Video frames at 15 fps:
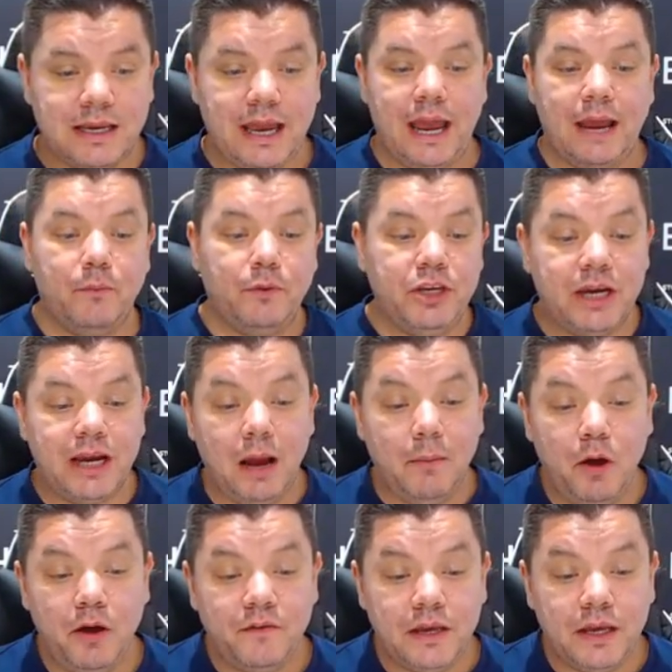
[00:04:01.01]
Okay, and when you come
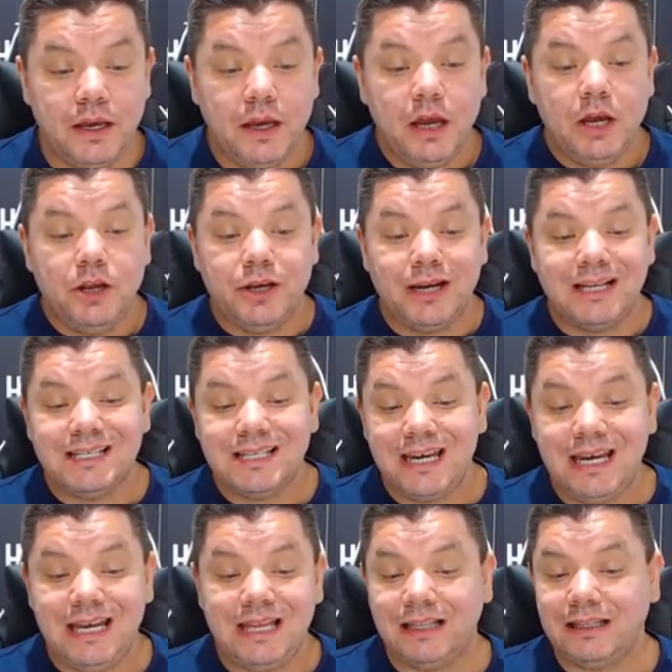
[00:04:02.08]
over here, you can
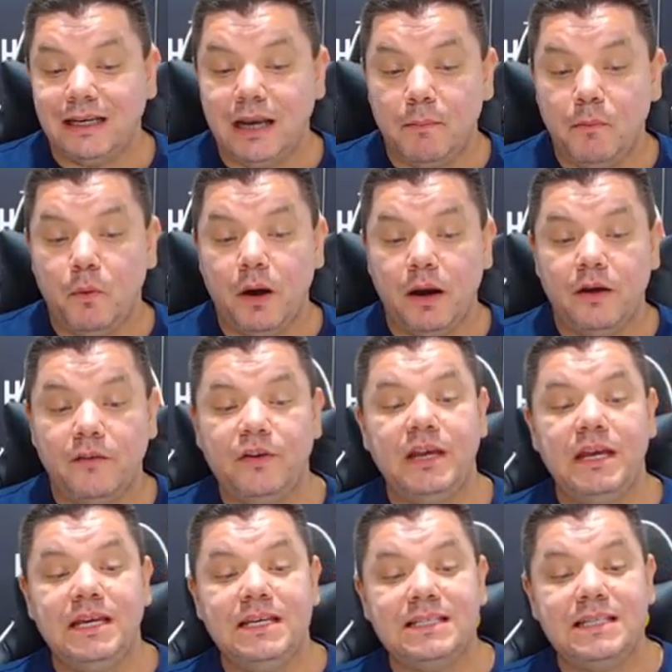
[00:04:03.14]
see here that the number one over
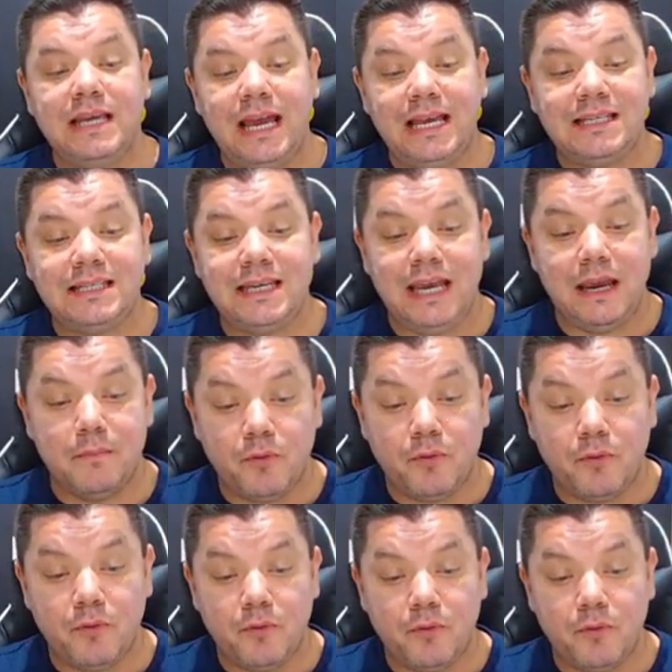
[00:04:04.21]
here is
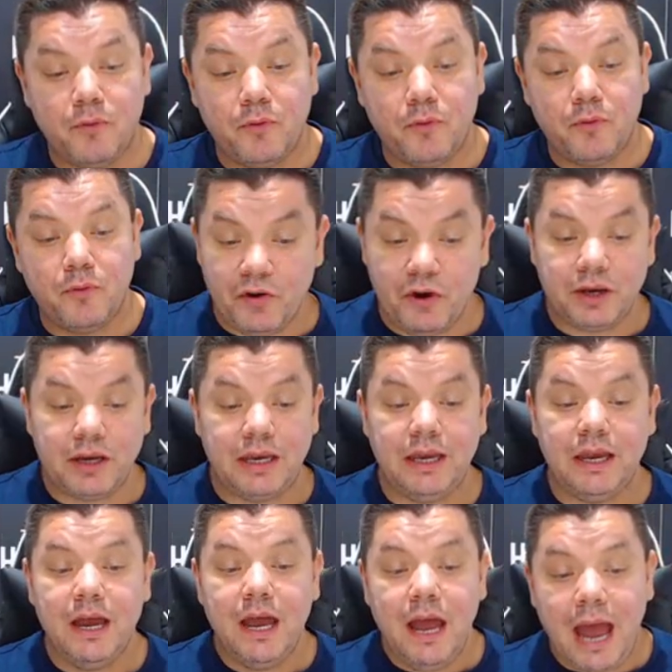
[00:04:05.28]
Semrush. You got
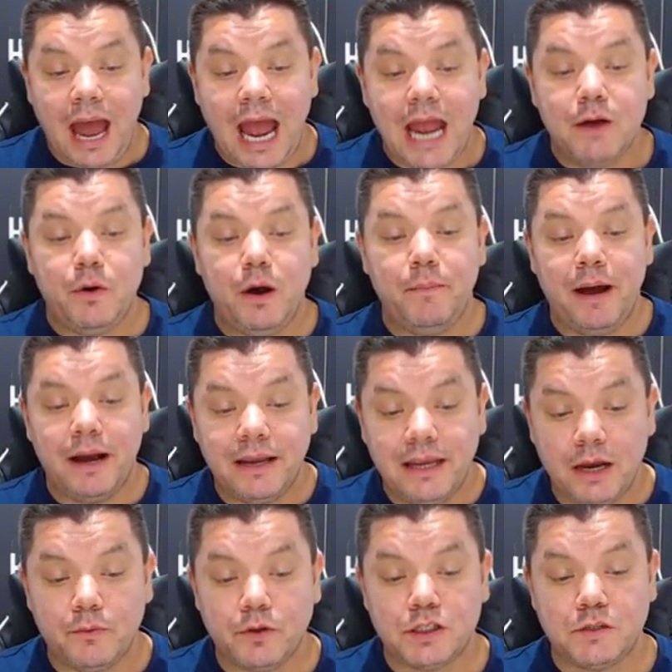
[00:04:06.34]
ConvertKit, Aweber,
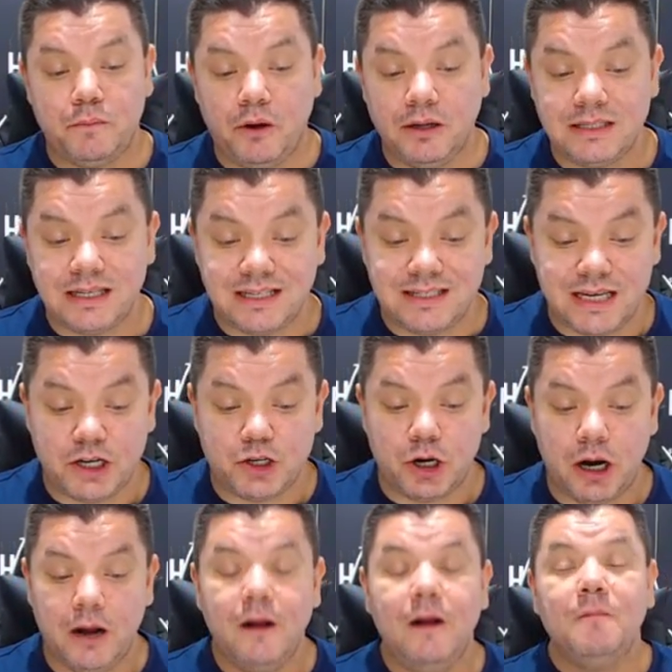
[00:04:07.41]
GetResponse,
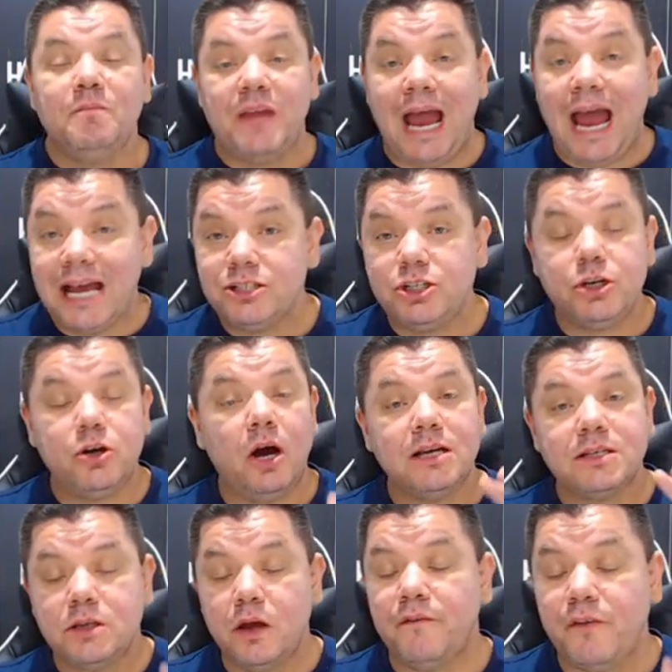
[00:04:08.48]
etc. Now, as you
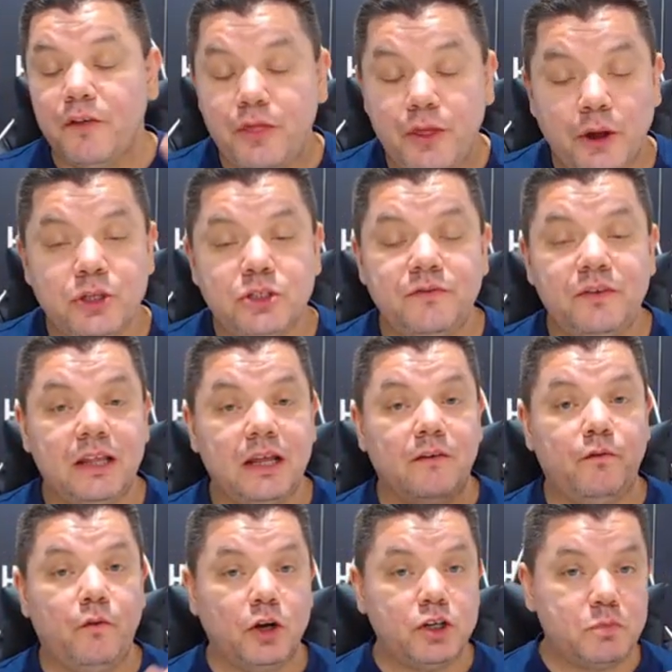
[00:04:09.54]
guys know, for those of you that
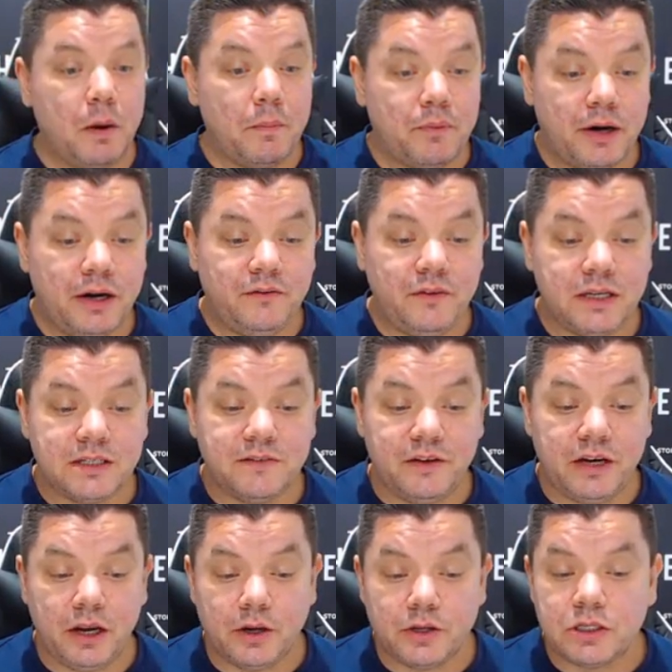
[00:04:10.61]
have watched my previous
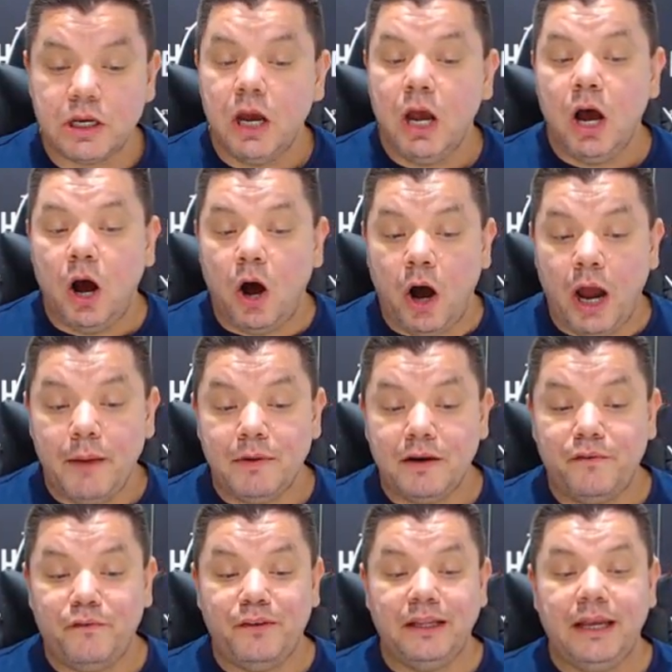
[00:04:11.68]
videos, I am an
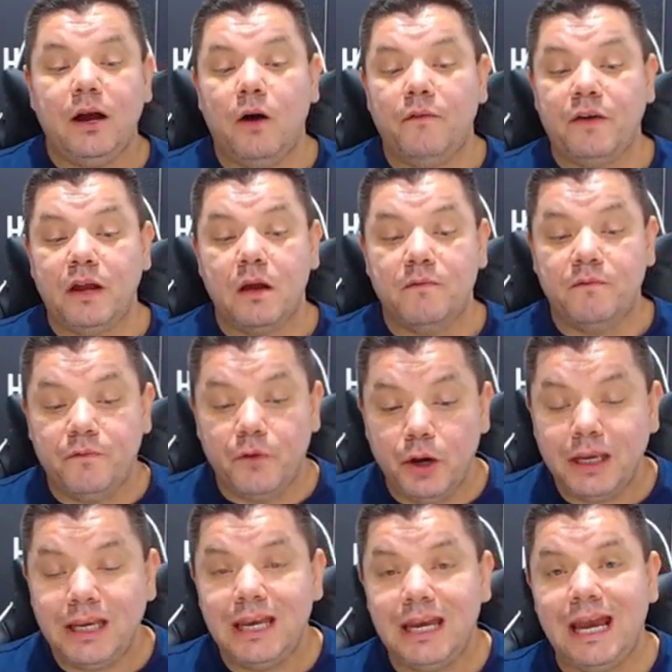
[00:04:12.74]
affiliate of
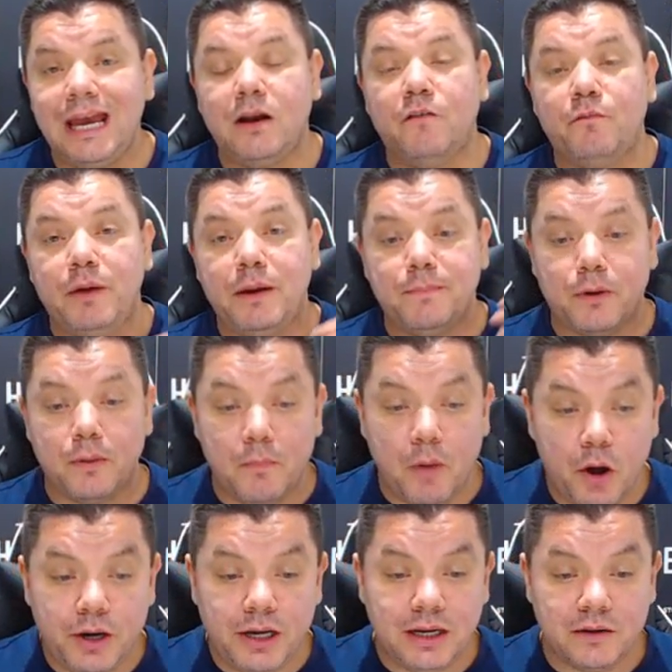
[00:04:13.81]
ConvertKit and I've been
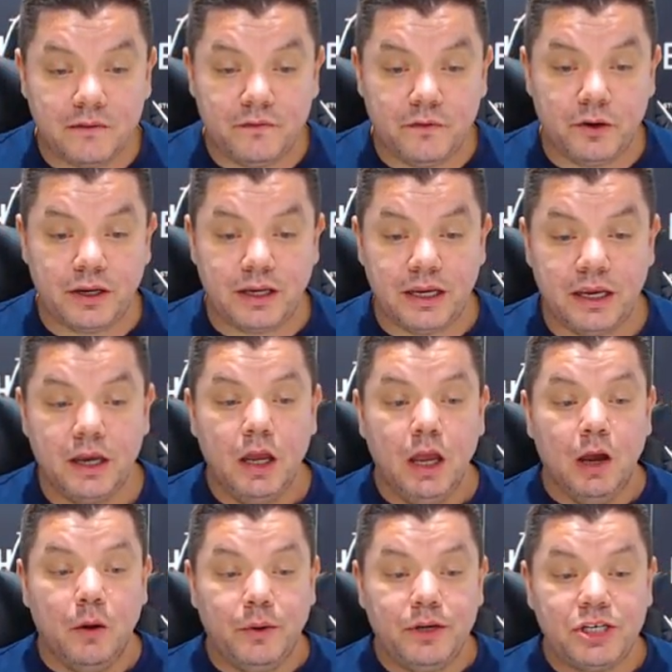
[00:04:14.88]
promoting ConvertKit,
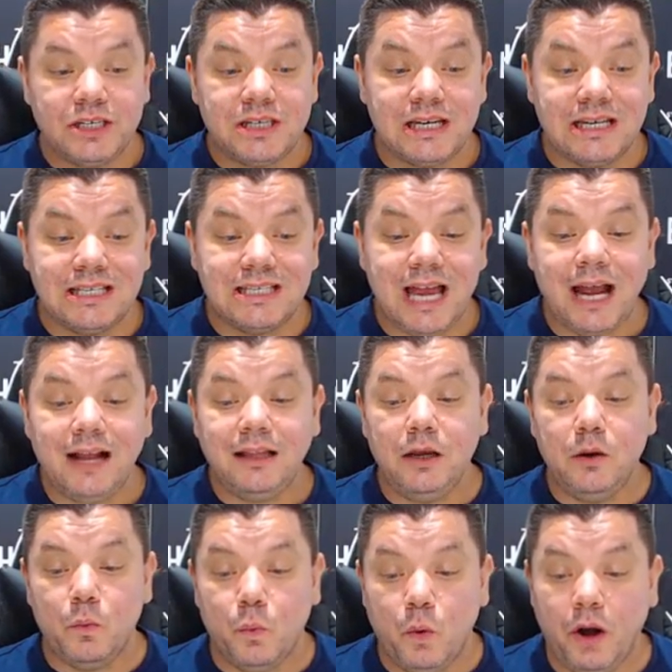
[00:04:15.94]
which is
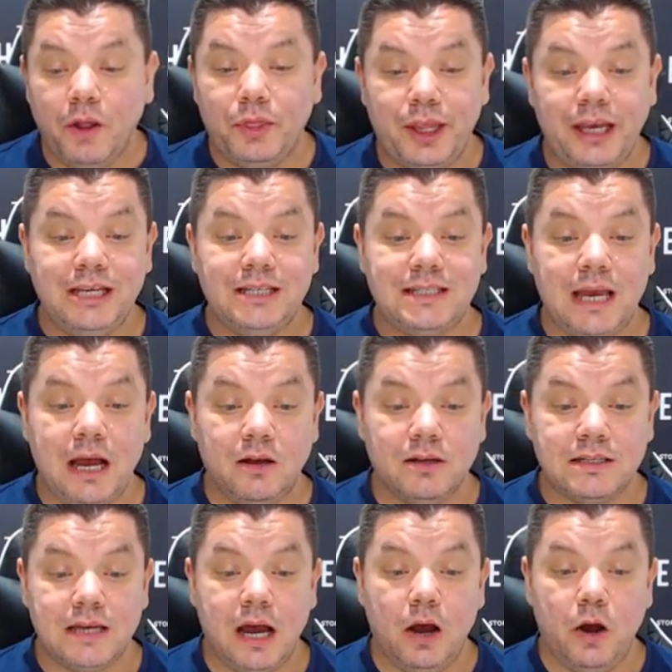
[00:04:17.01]
exactly what these
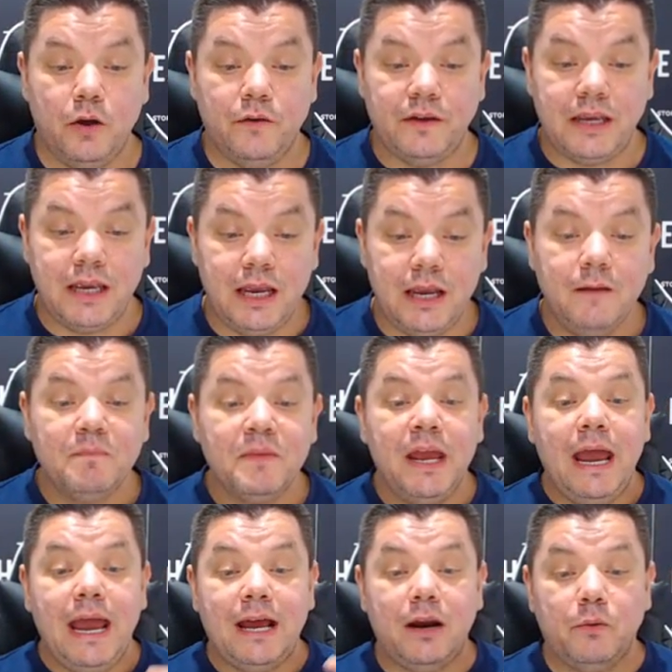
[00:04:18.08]
sales are over here.
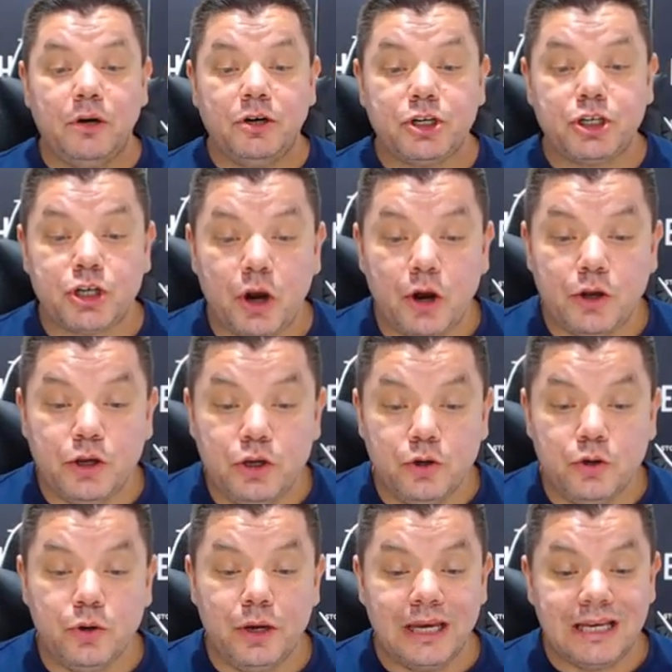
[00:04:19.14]
And I wanna show
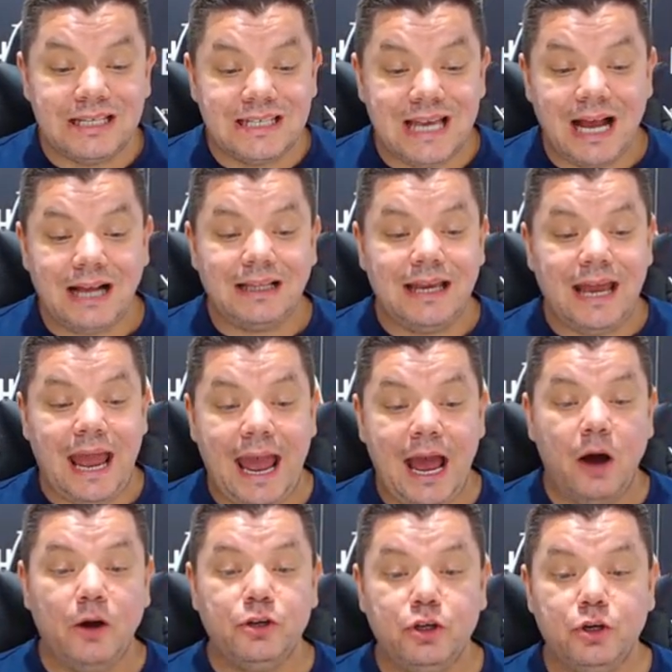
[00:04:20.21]
you exactly
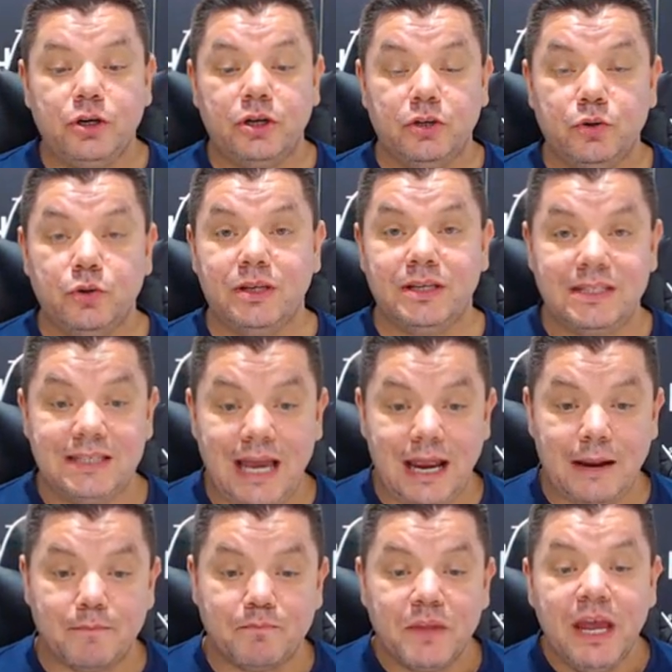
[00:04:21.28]
how you can do the
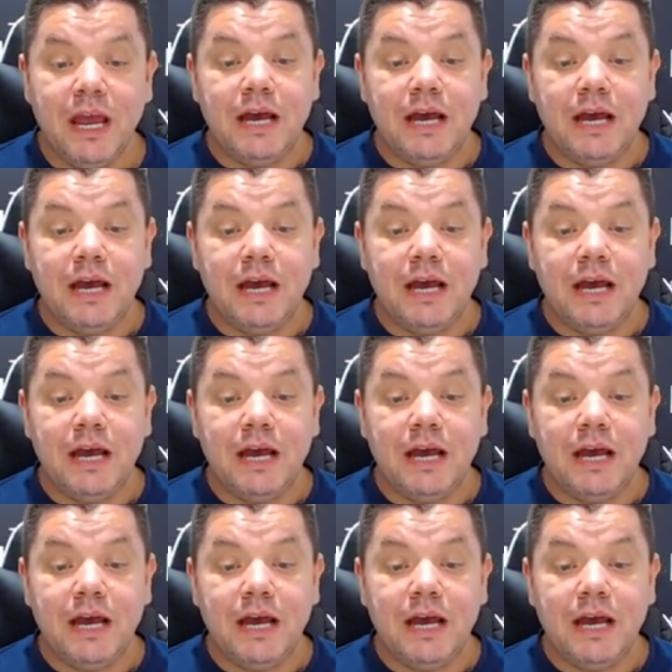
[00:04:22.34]
same.